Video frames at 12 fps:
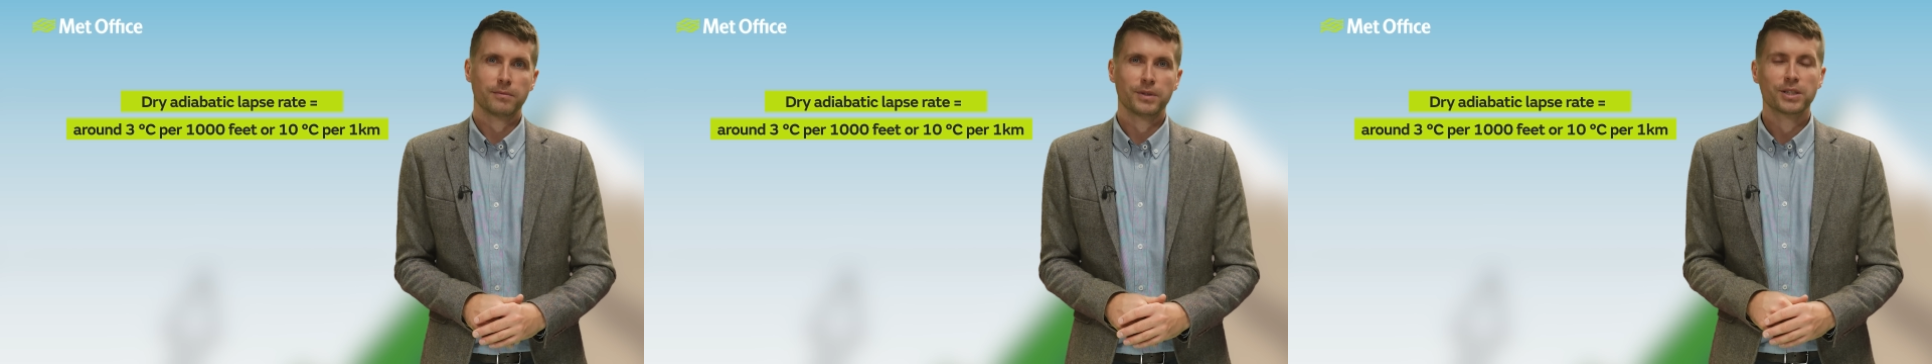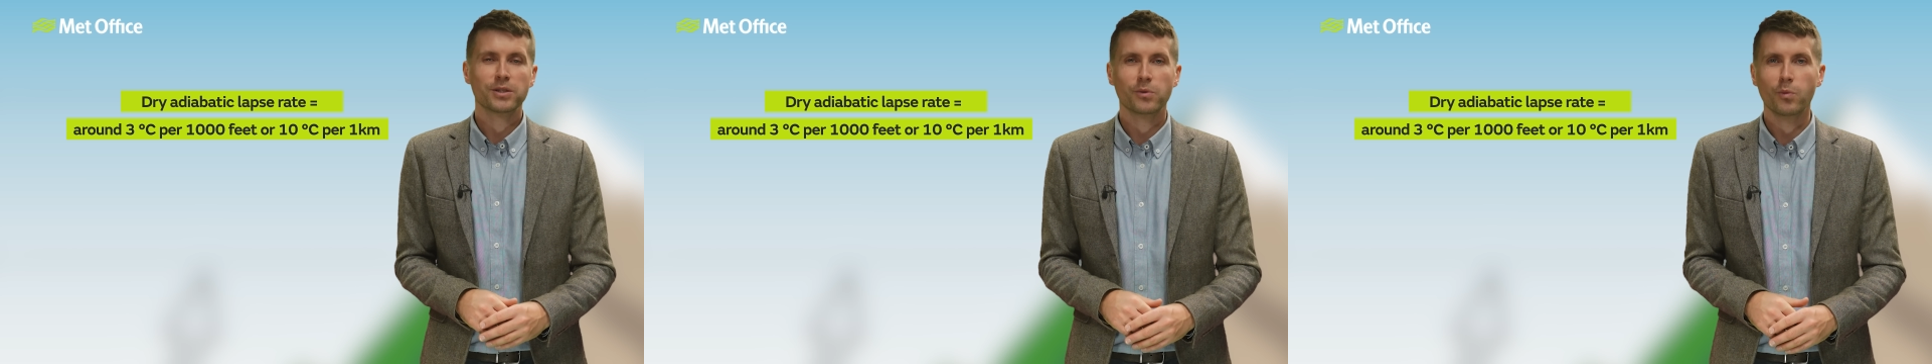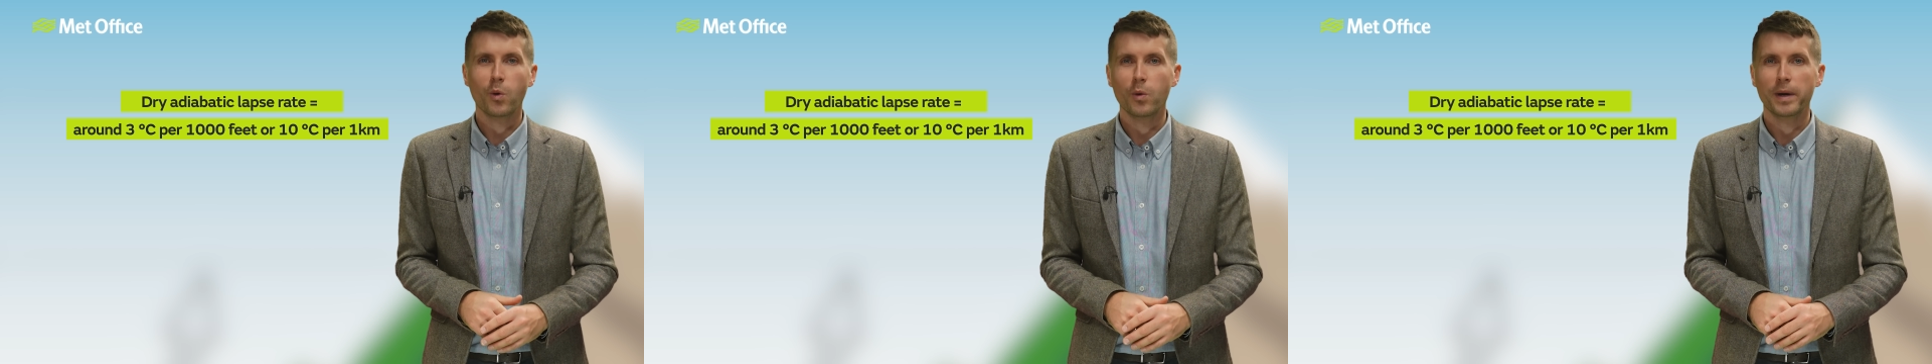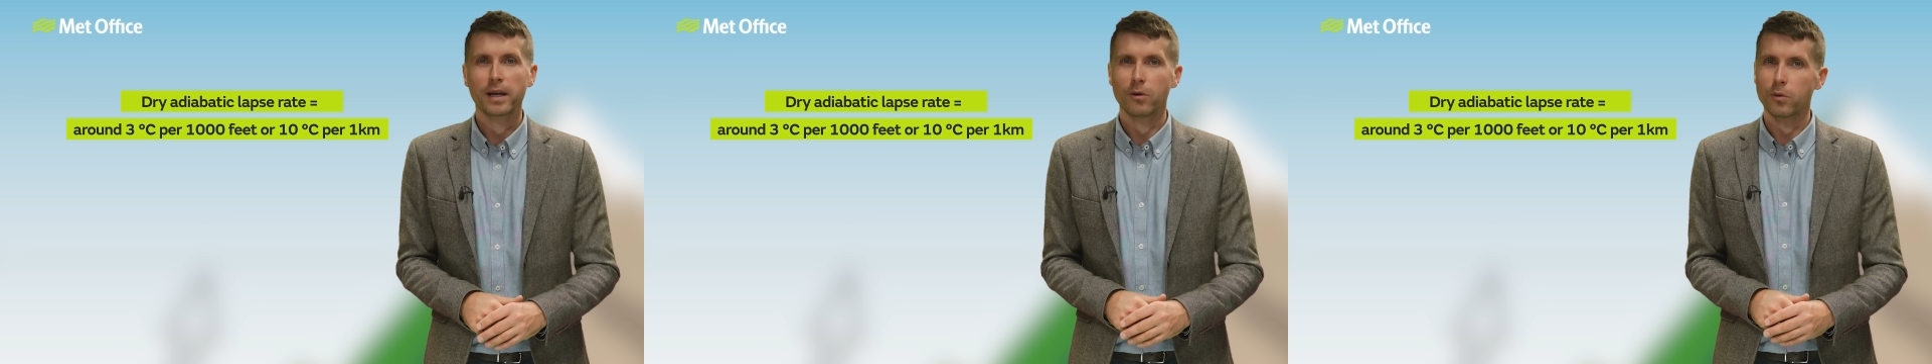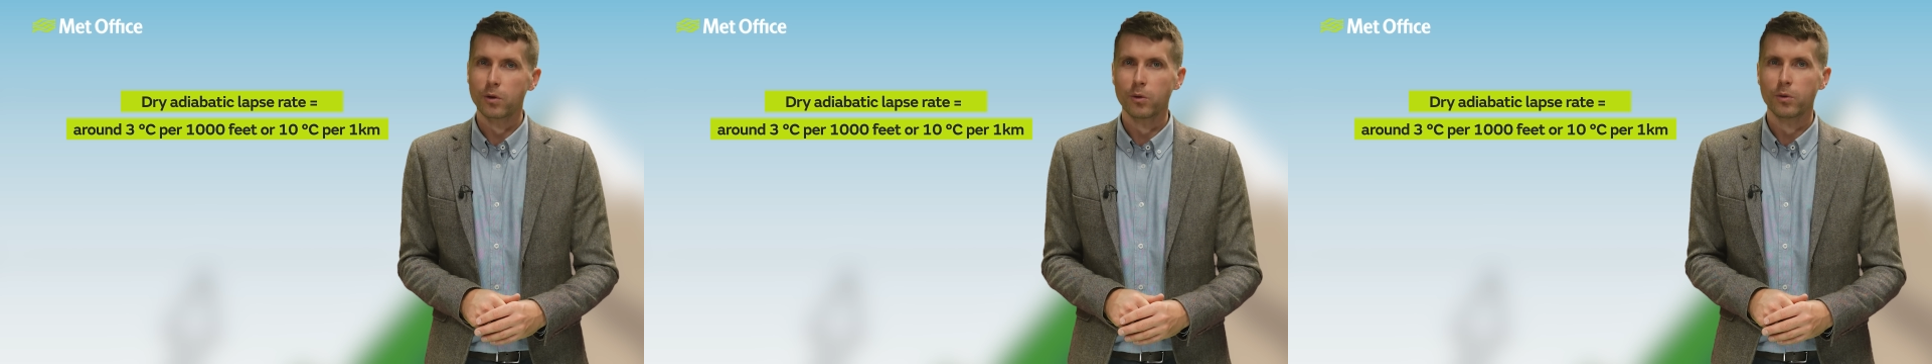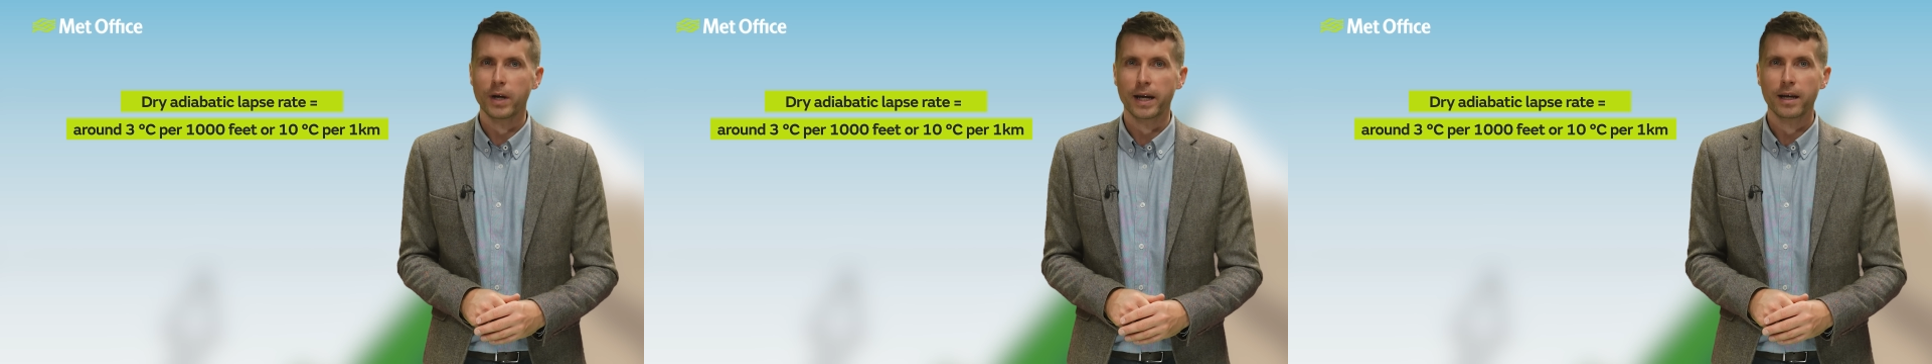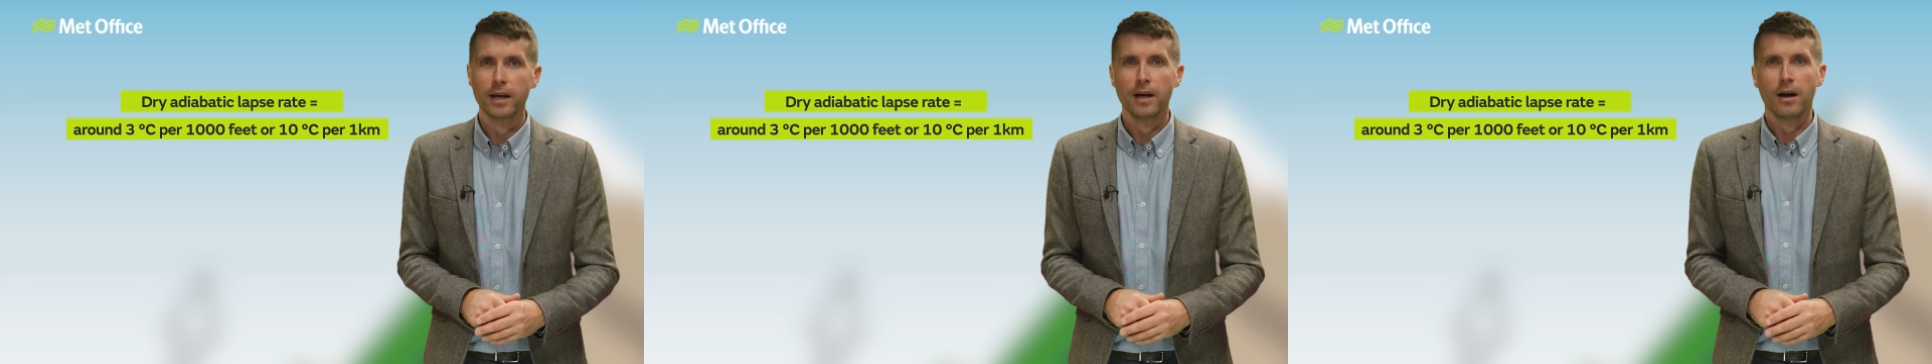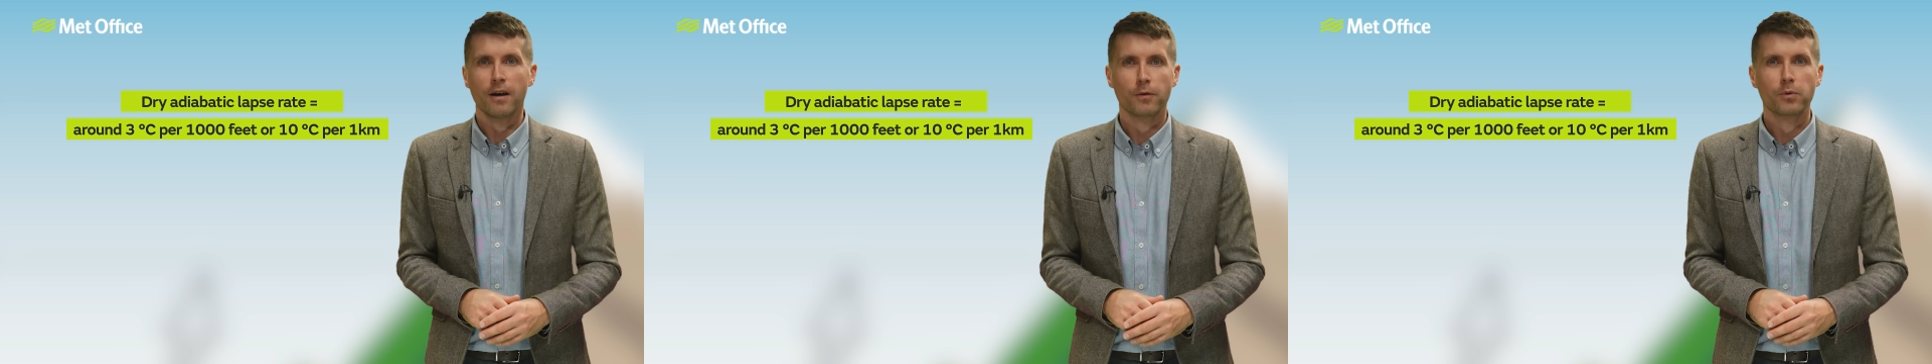which is a warming or cooling
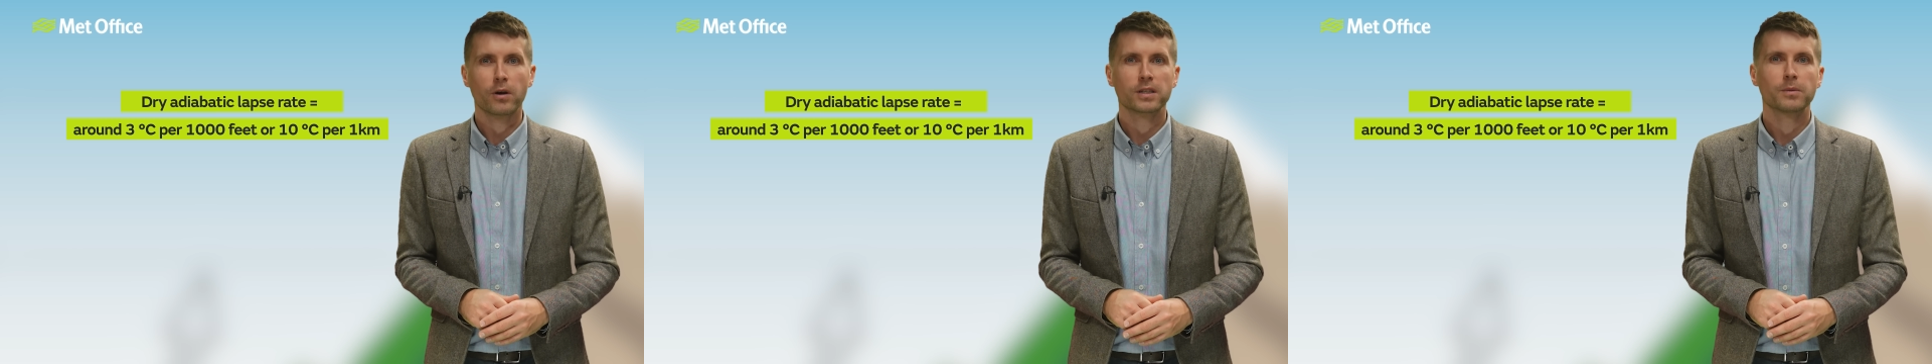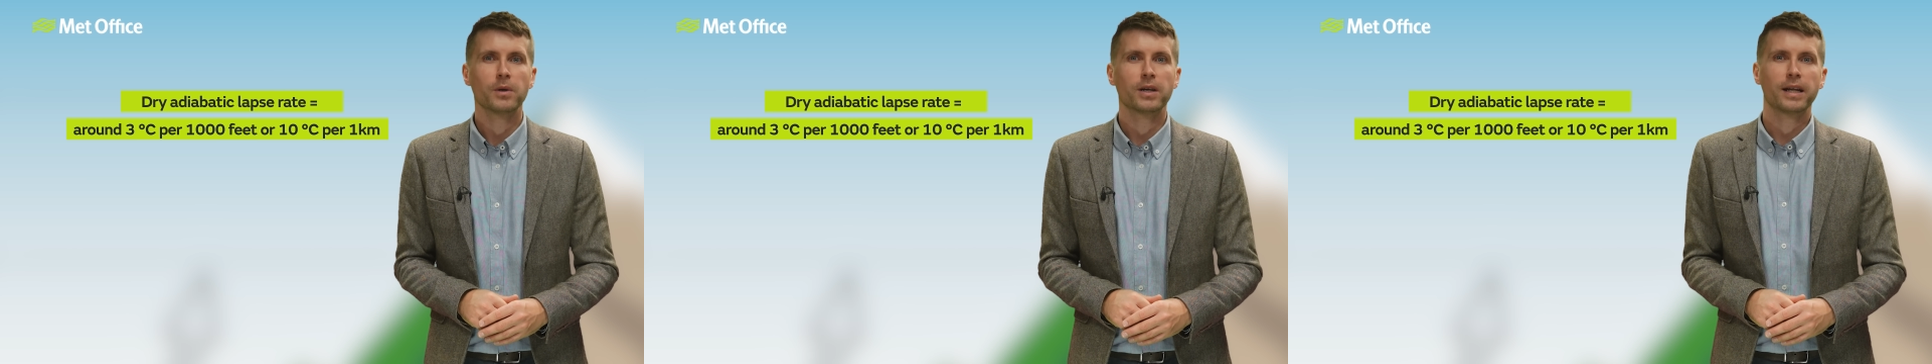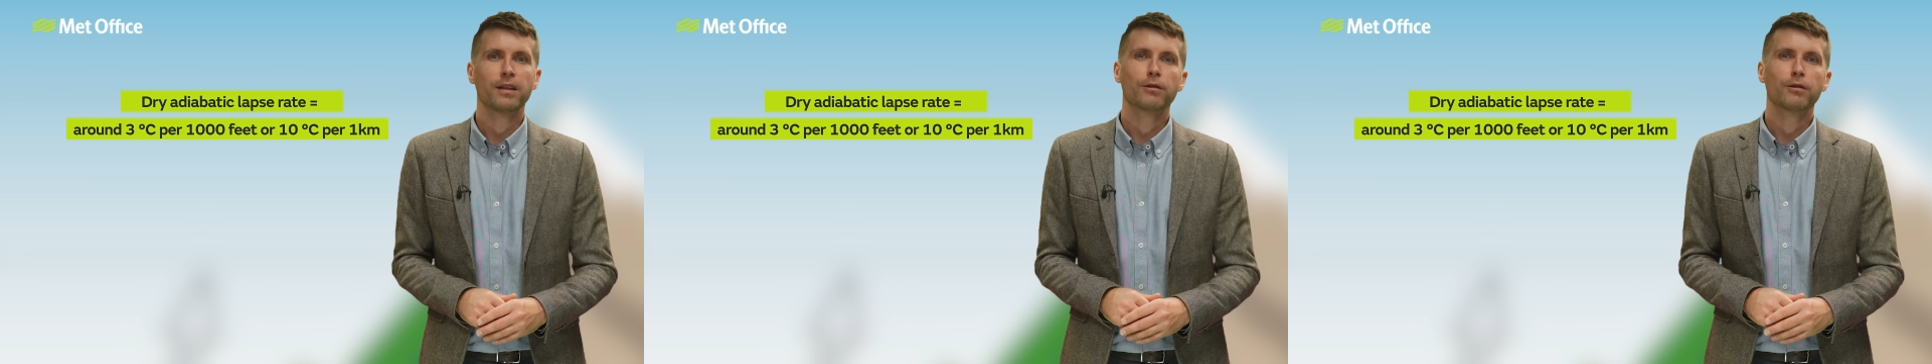of approximately